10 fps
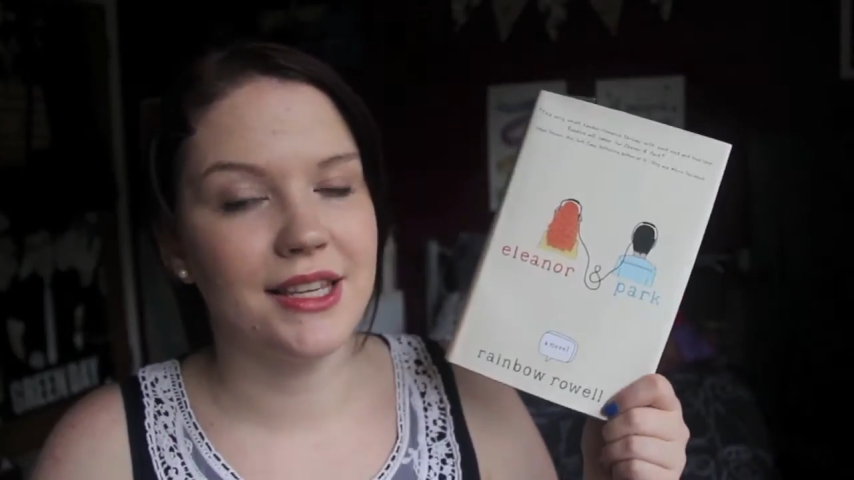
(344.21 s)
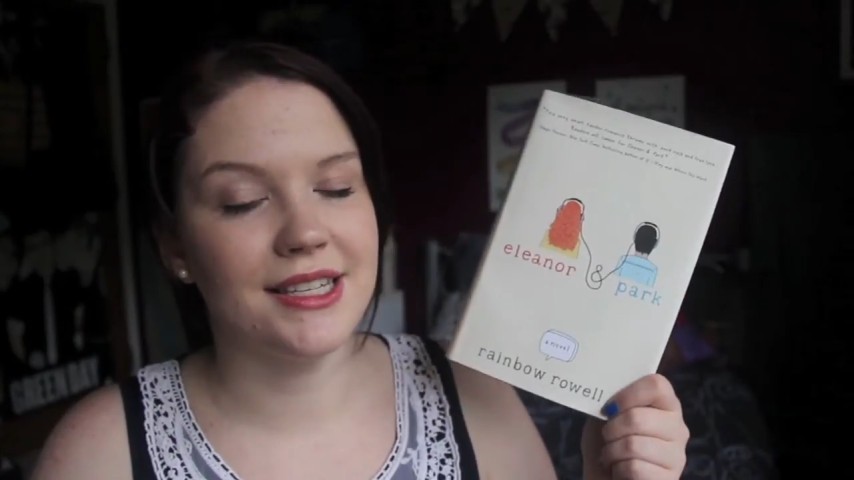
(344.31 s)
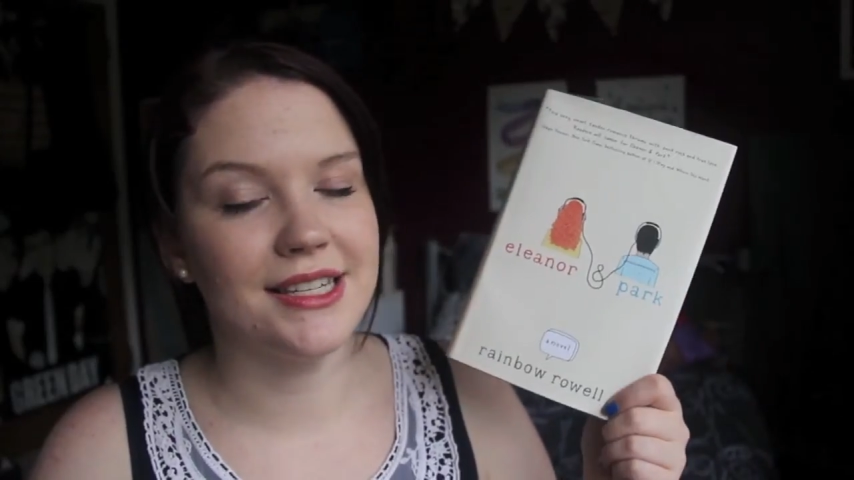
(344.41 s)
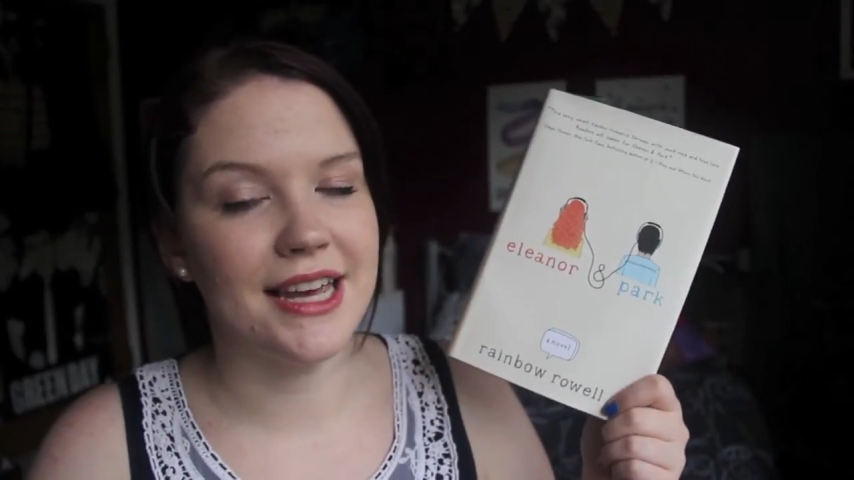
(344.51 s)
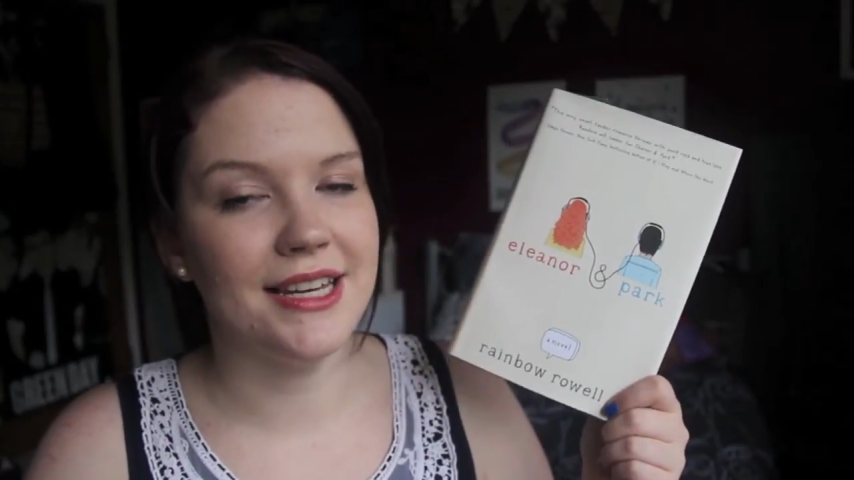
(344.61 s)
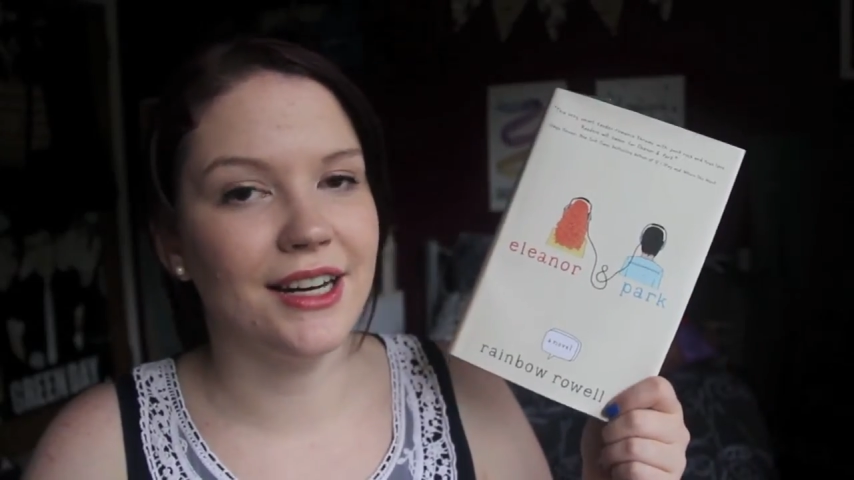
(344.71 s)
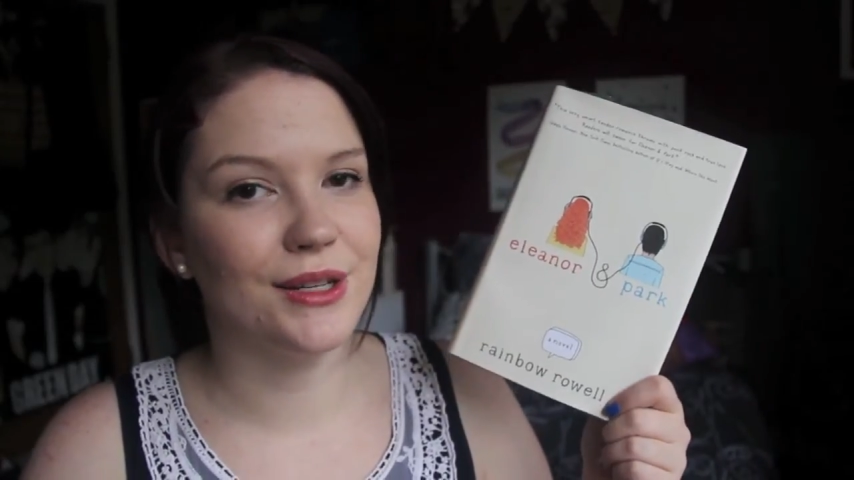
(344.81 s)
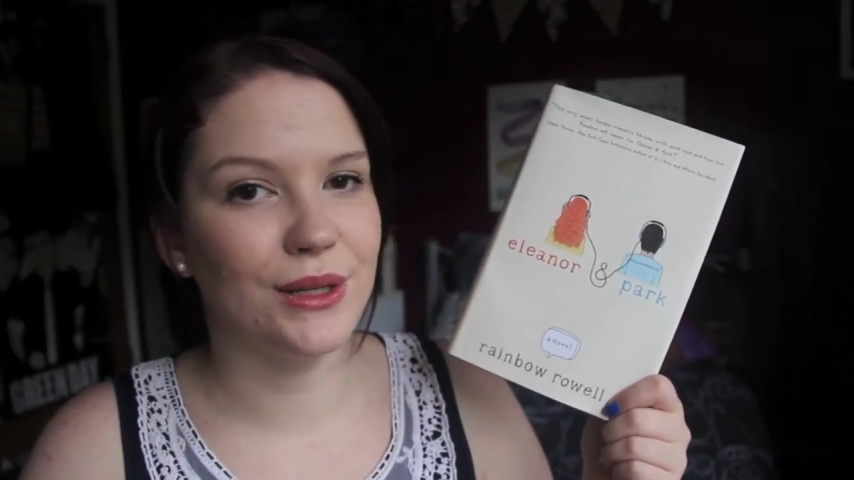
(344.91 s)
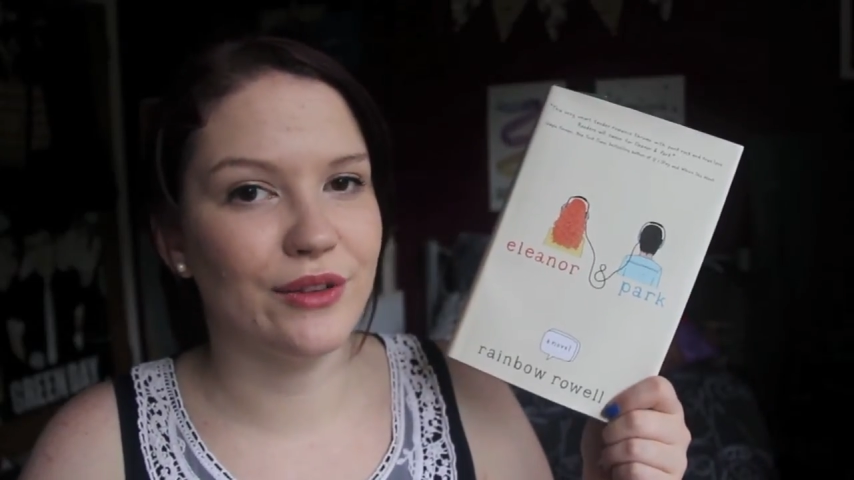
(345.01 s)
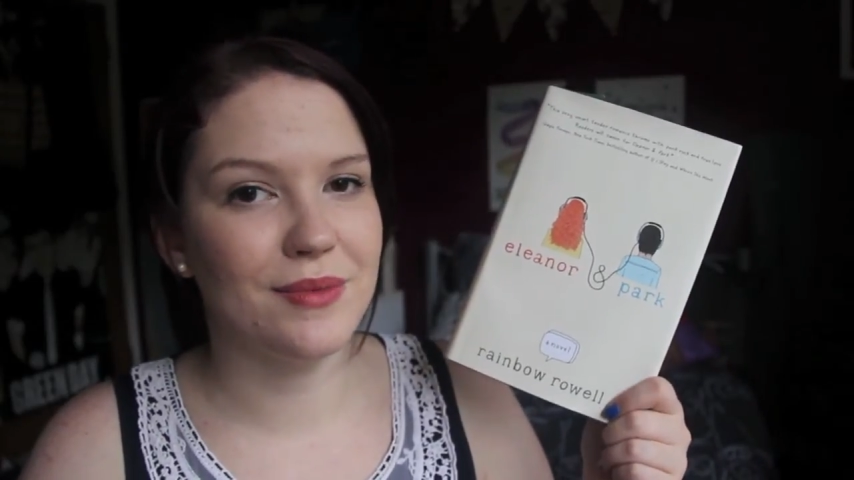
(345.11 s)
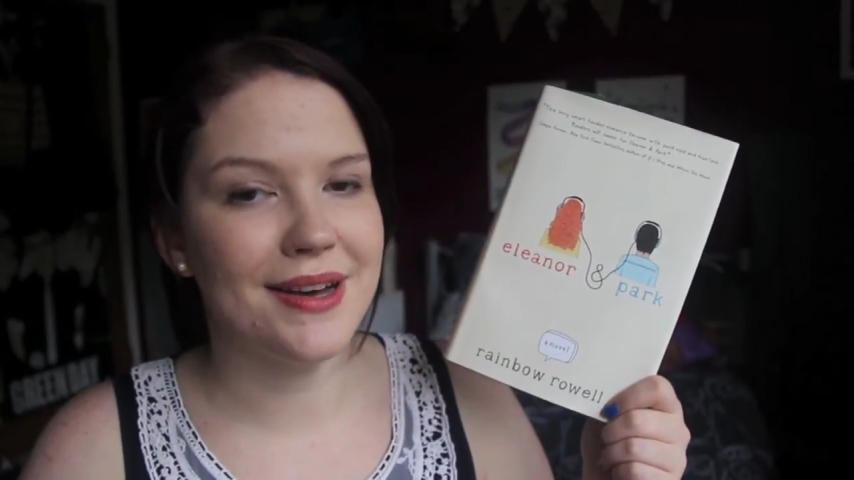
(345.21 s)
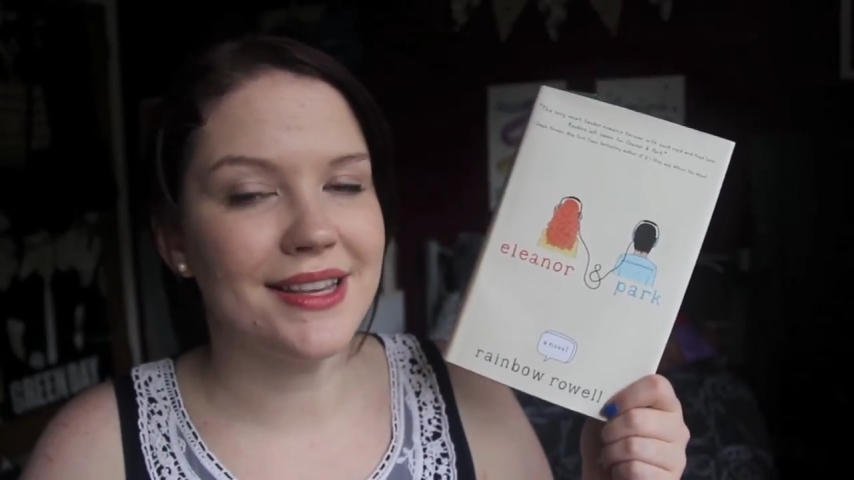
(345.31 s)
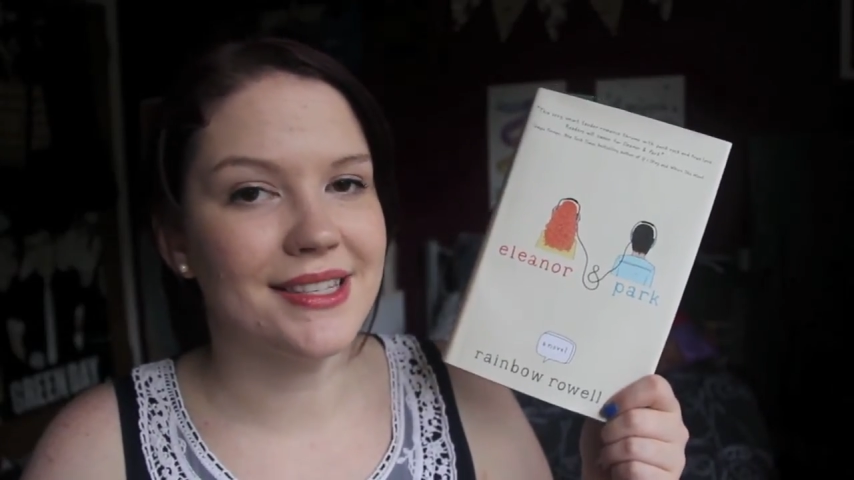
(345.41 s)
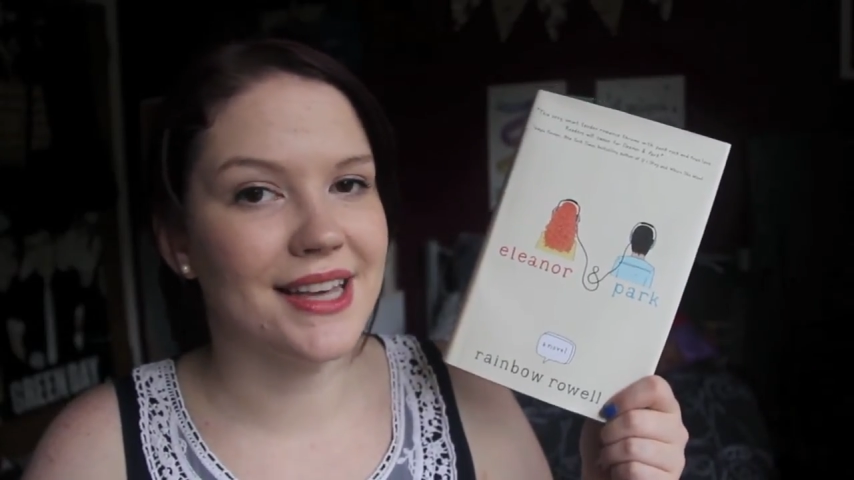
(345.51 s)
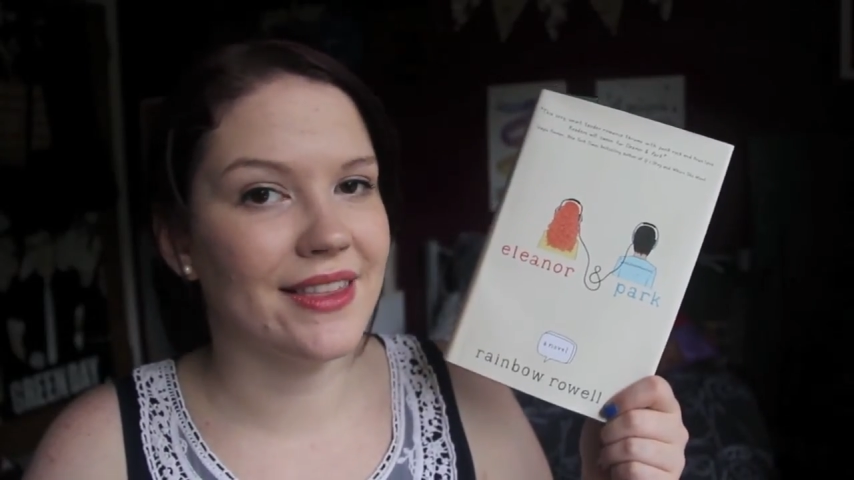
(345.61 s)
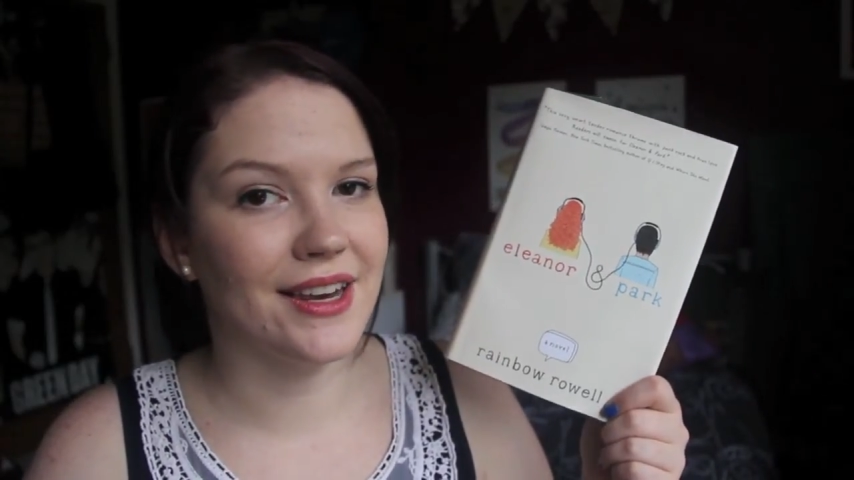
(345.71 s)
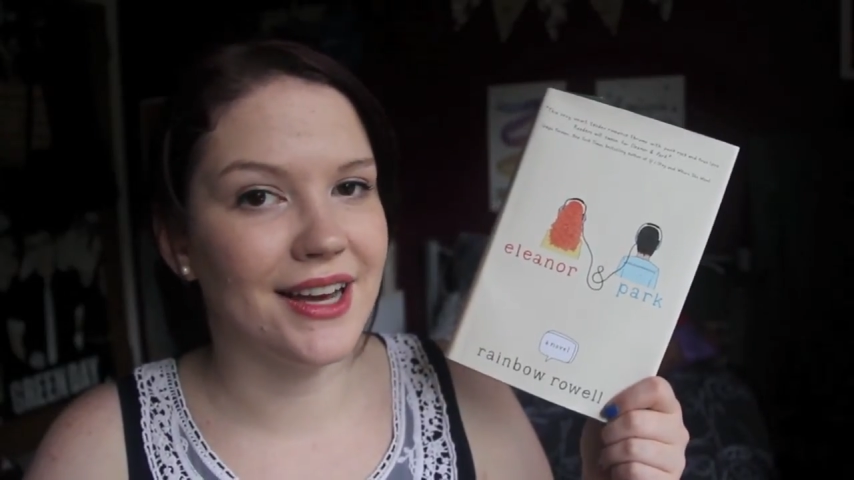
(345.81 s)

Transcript: This is a young adult romance set in the